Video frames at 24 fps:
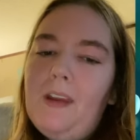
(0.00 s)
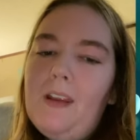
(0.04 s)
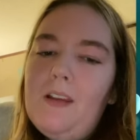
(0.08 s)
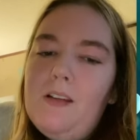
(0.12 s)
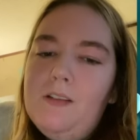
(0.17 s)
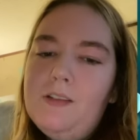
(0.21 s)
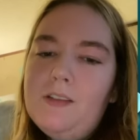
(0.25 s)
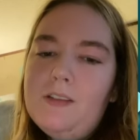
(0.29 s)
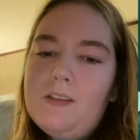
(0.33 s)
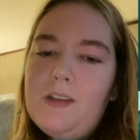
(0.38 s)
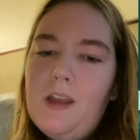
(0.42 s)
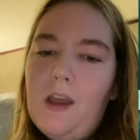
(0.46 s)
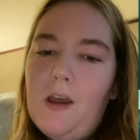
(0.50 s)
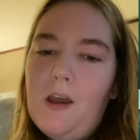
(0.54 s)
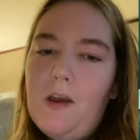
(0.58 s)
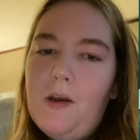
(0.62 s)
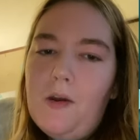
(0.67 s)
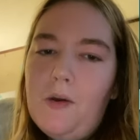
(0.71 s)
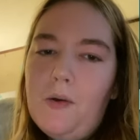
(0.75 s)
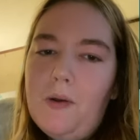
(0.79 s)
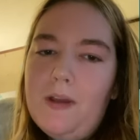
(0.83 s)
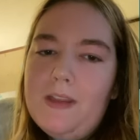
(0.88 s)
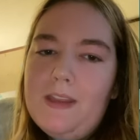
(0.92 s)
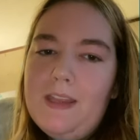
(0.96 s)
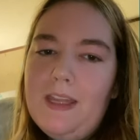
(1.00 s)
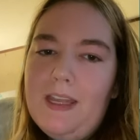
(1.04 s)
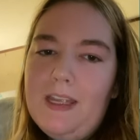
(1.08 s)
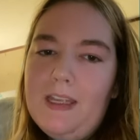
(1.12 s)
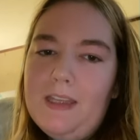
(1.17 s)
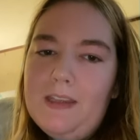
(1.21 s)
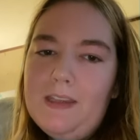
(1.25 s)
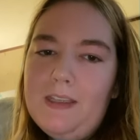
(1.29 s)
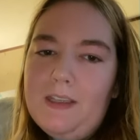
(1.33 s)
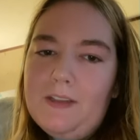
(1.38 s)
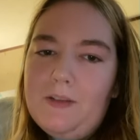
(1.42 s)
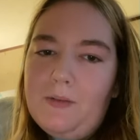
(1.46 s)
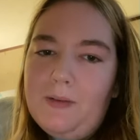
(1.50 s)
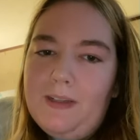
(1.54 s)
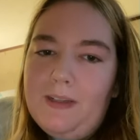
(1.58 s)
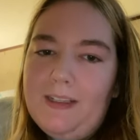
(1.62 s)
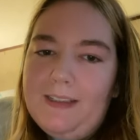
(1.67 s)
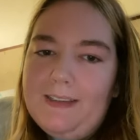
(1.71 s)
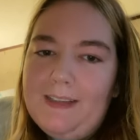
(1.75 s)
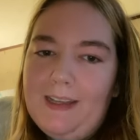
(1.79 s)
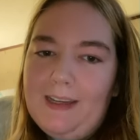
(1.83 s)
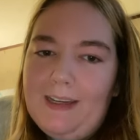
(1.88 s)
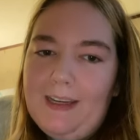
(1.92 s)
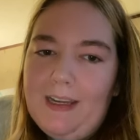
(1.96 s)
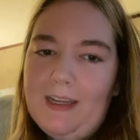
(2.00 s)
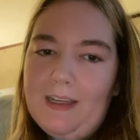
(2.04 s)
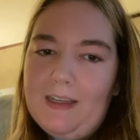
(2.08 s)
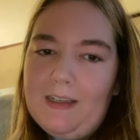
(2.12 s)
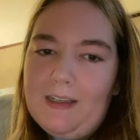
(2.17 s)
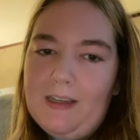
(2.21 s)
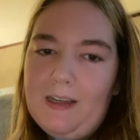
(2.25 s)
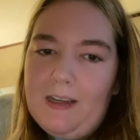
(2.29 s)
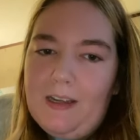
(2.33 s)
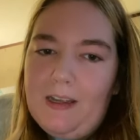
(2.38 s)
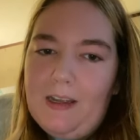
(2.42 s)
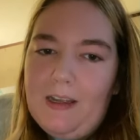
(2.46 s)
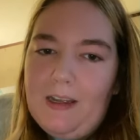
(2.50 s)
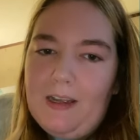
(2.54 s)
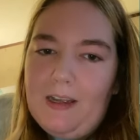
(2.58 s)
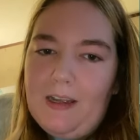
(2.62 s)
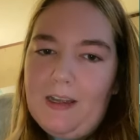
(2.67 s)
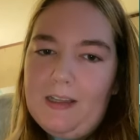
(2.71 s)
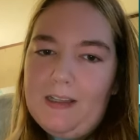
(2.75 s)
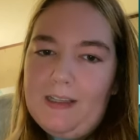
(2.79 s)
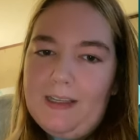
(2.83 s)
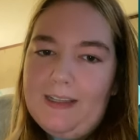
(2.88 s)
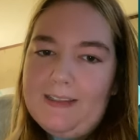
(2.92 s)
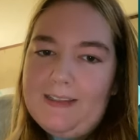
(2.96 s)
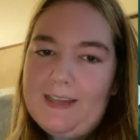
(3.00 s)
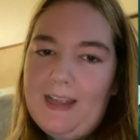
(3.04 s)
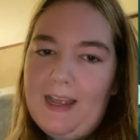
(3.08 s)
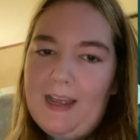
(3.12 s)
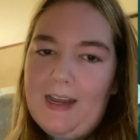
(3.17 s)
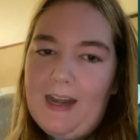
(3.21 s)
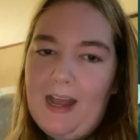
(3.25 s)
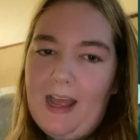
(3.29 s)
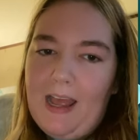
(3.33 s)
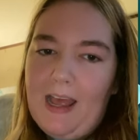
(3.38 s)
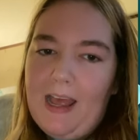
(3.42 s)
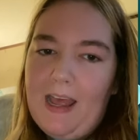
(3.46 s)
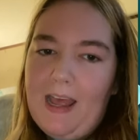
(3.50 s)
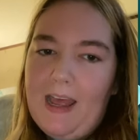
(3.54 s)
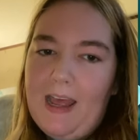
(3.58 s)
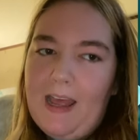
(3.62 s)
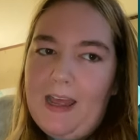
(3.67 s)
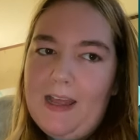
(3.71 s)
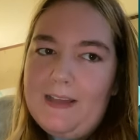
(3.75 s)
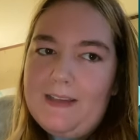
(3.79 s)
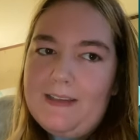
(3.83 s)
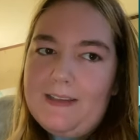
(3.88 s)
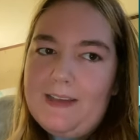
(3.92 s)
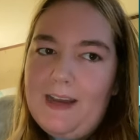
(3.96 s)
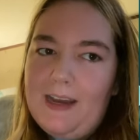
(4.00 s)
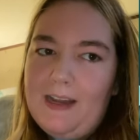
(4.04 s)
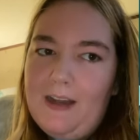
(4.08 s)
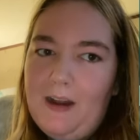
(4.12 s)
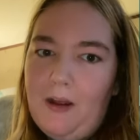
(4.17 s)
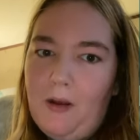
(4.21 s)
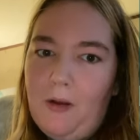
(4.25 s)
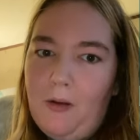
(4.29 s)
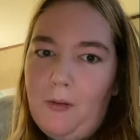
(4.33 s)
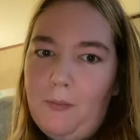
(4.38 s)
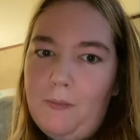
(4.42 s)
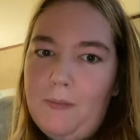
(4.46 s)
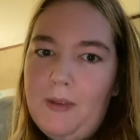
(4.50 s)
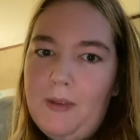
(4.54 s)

So then the 22nd, like I said, I had stayed home